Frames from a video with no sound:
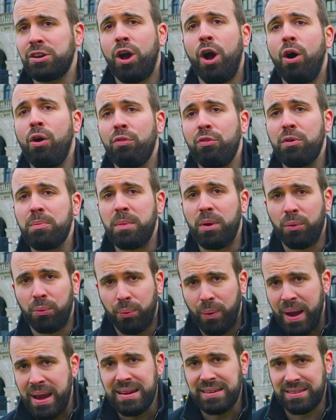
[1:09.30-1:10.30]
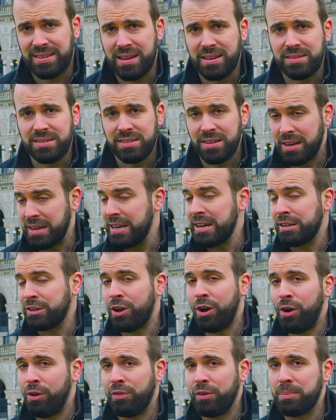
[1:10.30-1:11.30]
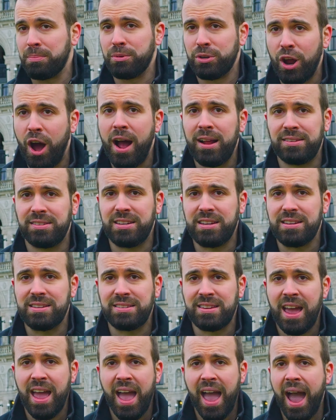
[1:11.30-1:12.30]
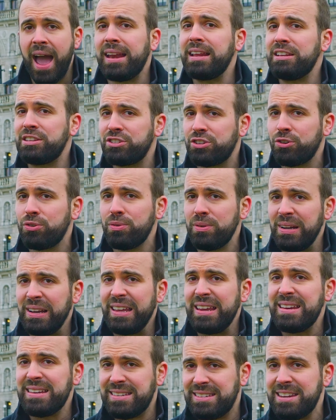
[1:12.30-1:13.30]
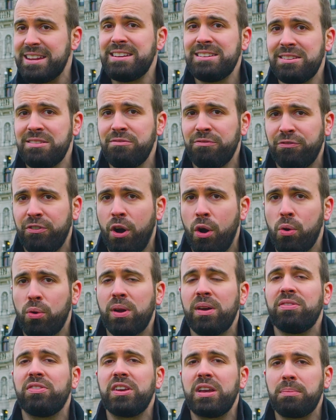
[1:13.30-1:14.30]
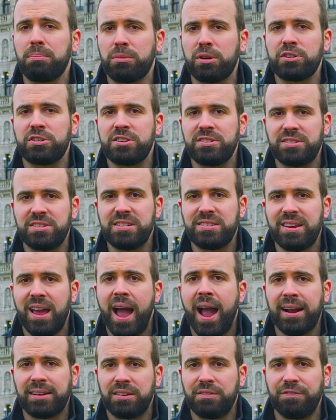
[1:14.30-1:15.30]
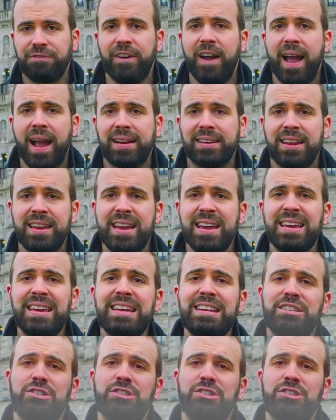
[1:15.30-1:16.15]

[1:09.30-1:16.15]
call them racists, he didn't call them Nazis, and he certainly didn't invoke the Emergencies Act. In fact, he